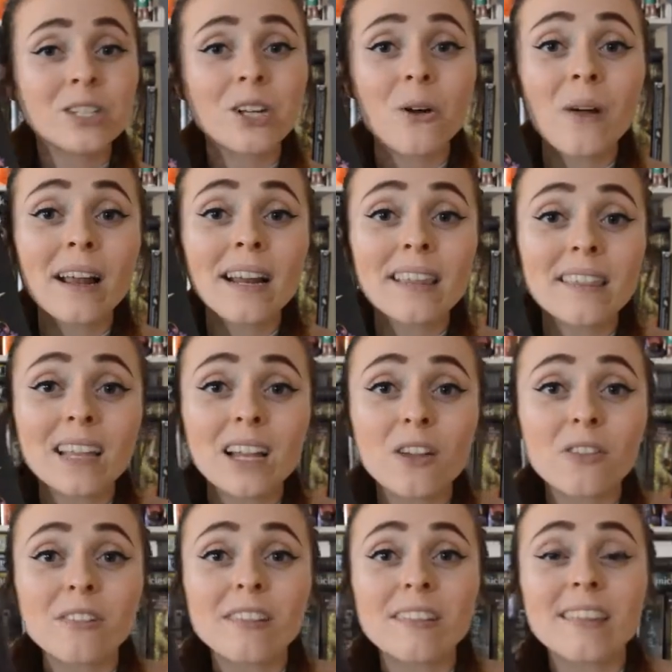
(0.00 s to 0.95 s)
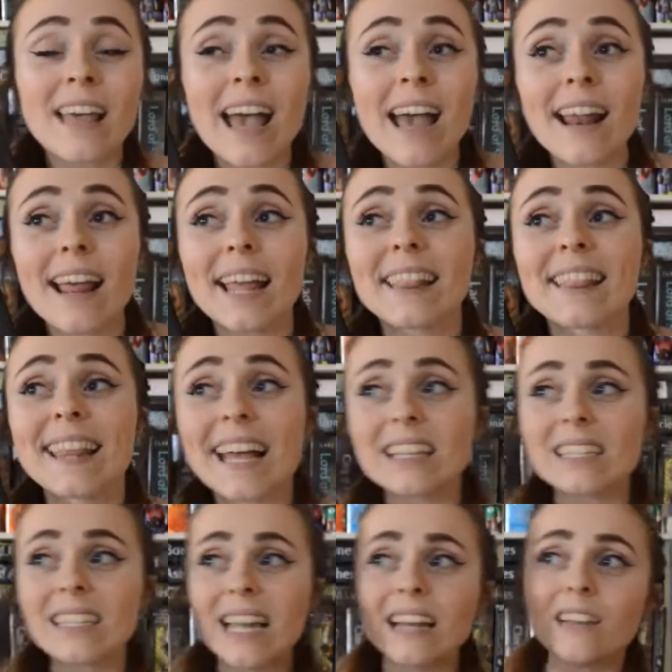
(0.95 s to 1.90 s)
know anything other than that, and
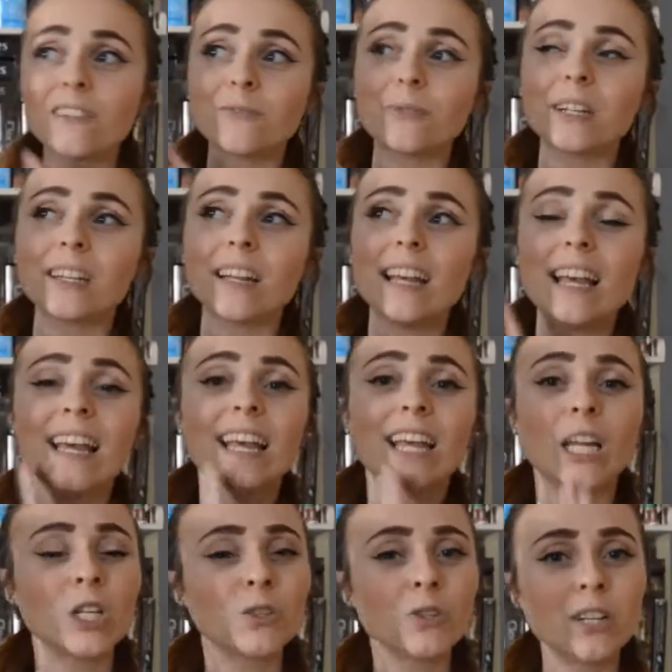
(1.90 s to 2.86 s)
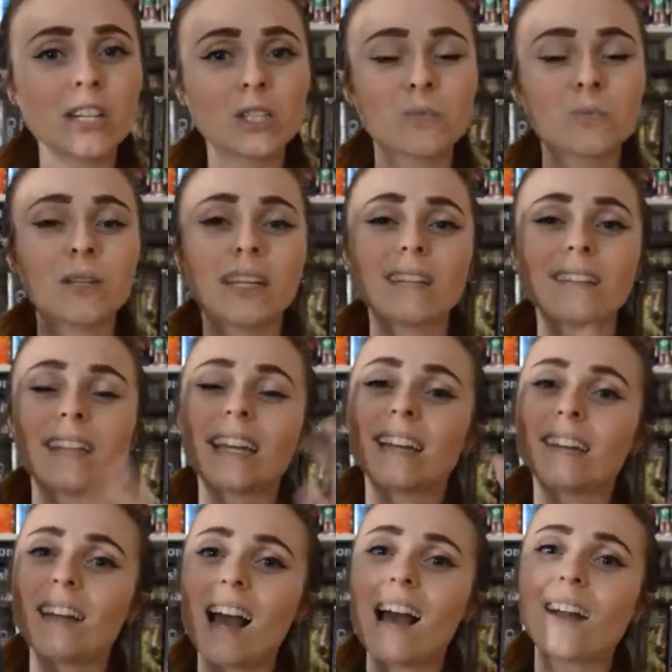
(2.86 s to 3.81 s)
that's kind of what intrigues me, like
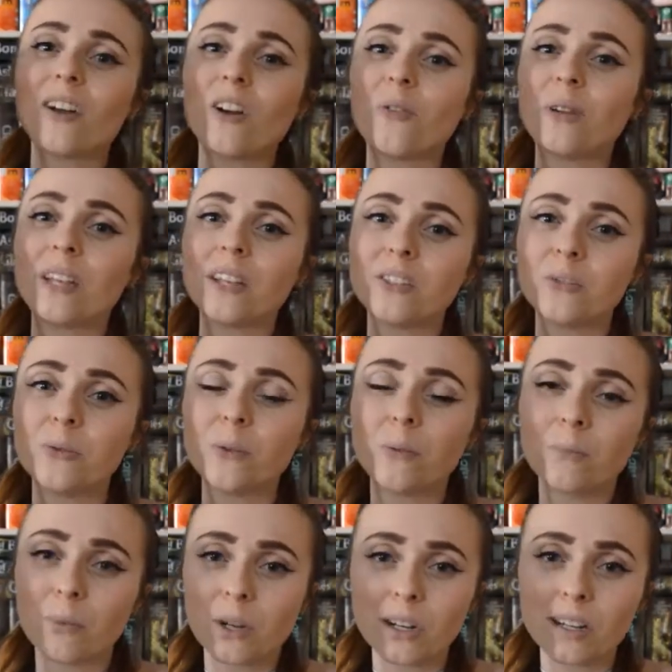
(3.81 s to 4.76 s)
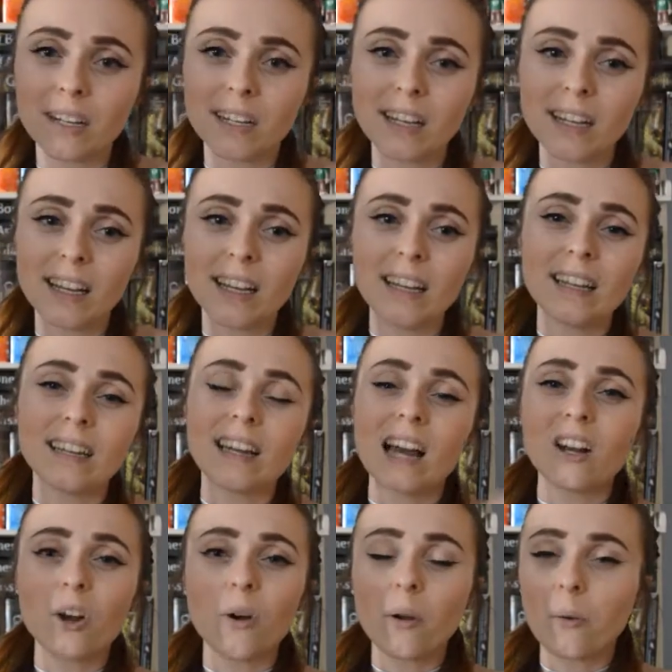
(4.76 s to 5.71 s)
not going into a book
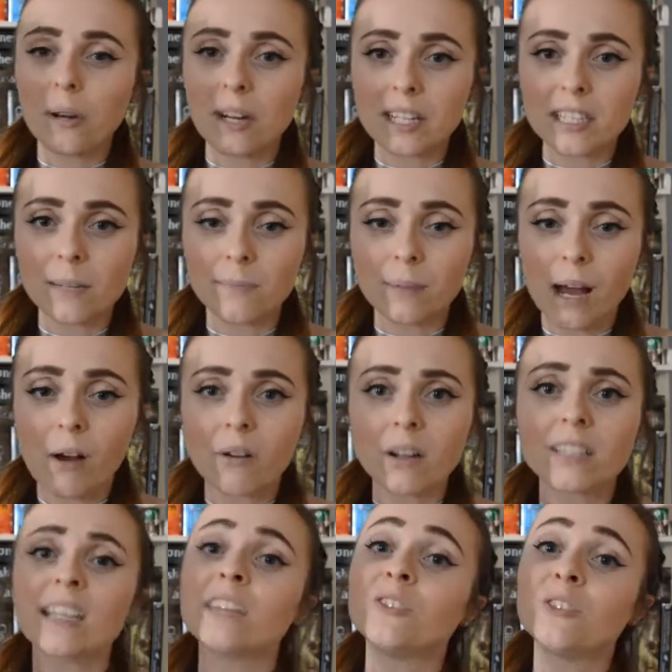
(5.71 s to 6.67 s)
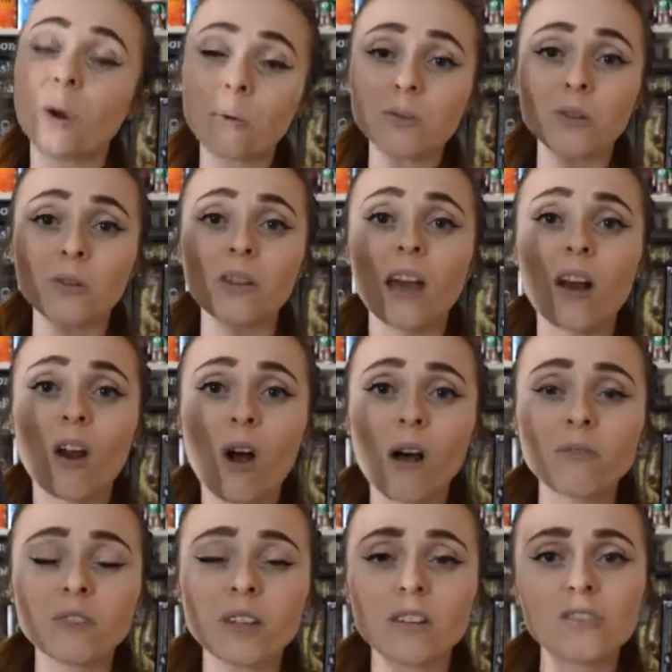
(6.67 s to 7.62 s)
not knowing what it's about, because I don't do that
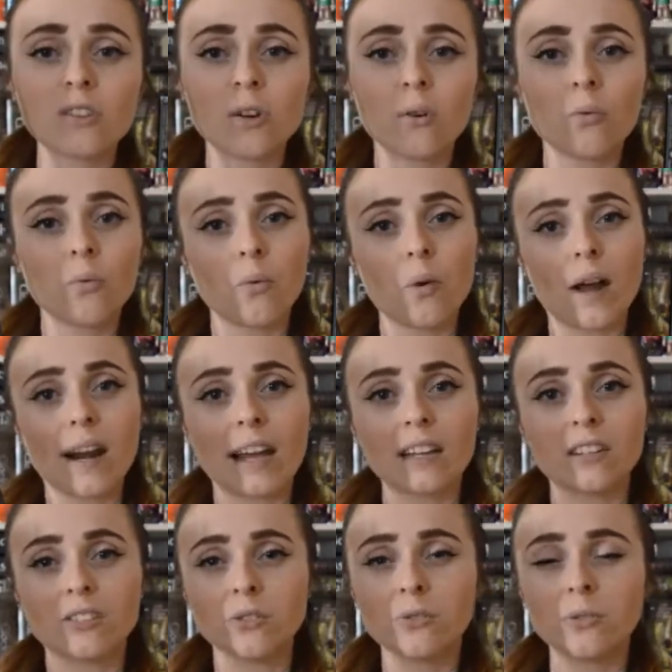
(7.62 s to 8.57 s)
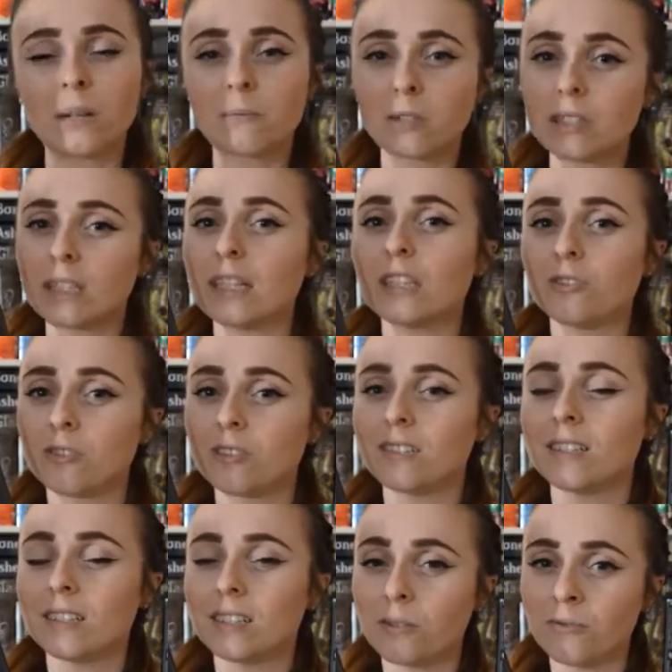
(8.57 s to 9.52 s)
often, so when I do, I'm really
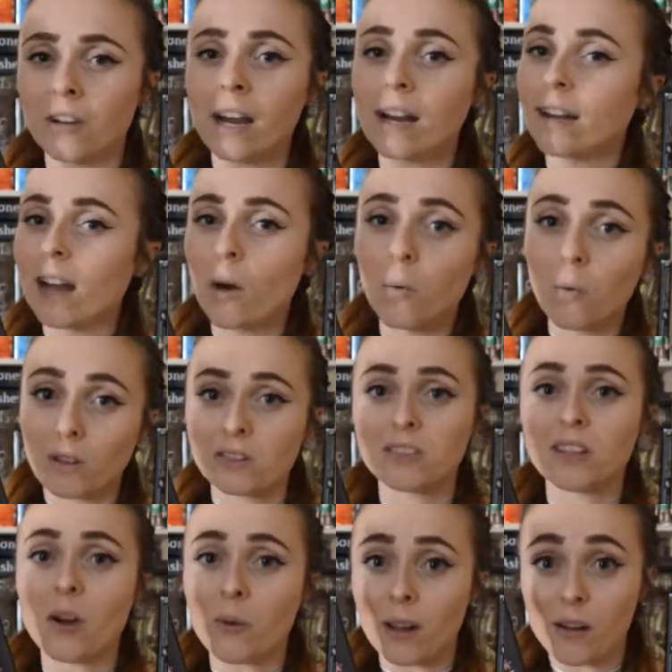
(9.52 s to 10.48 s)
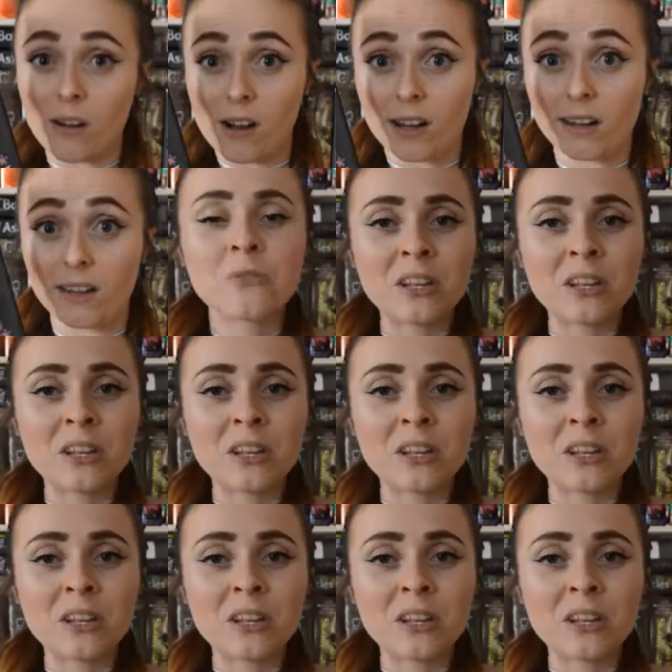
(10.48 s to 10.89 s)
interested to find out what's going on.